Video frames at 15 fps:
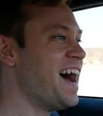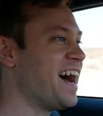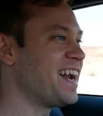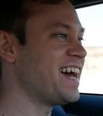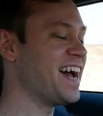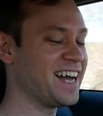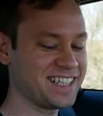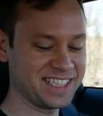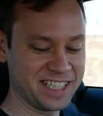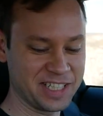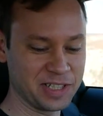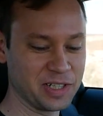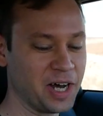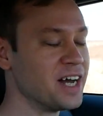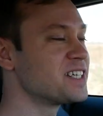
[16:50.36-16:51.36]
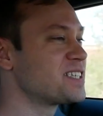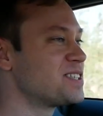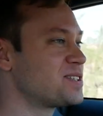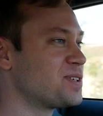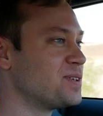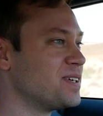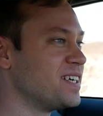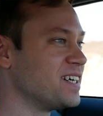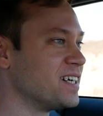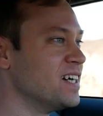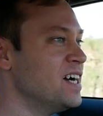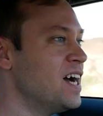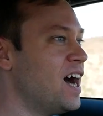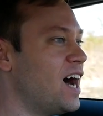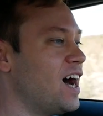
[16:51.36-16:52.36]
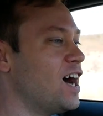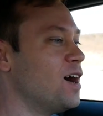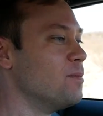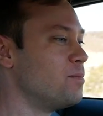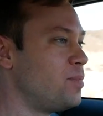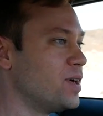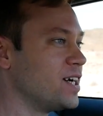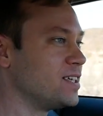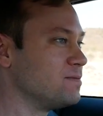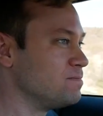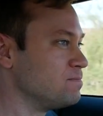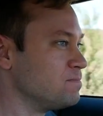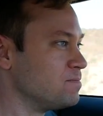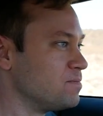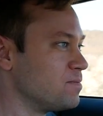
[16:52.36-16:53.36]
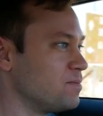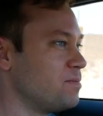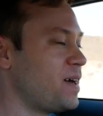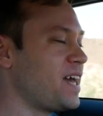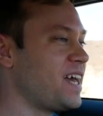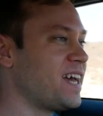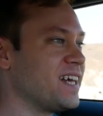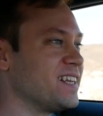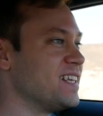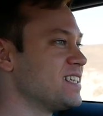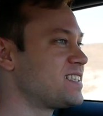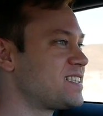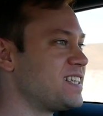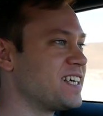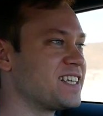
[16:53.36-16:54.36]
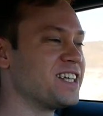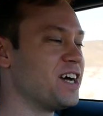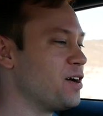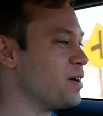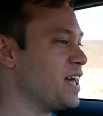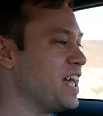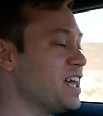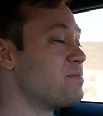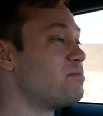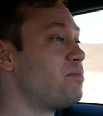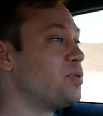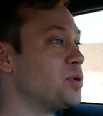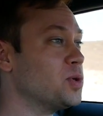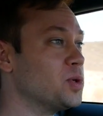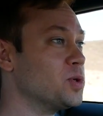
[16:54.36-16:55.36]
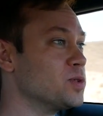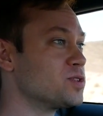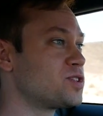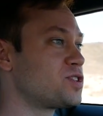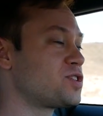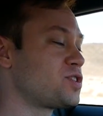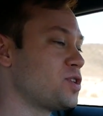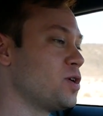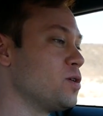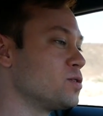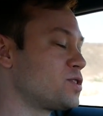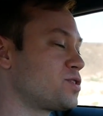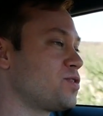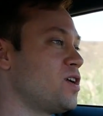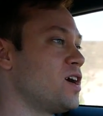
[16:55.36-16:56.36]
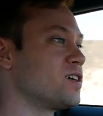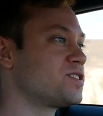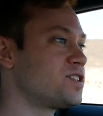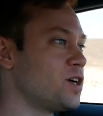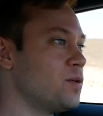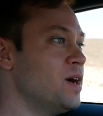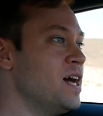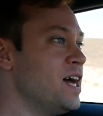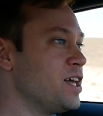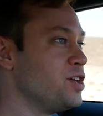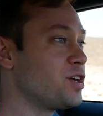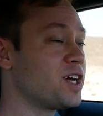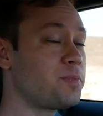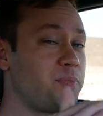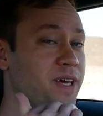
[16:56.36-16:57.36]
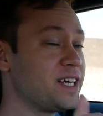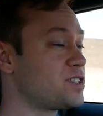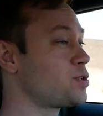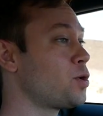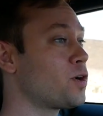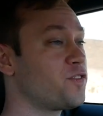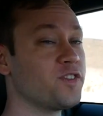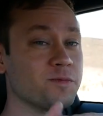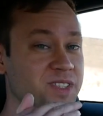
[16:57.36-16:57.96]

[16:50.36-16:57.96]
how, to actually do launch control here. Um, but man, this thing though, it pulls so strong. So you get peak torque from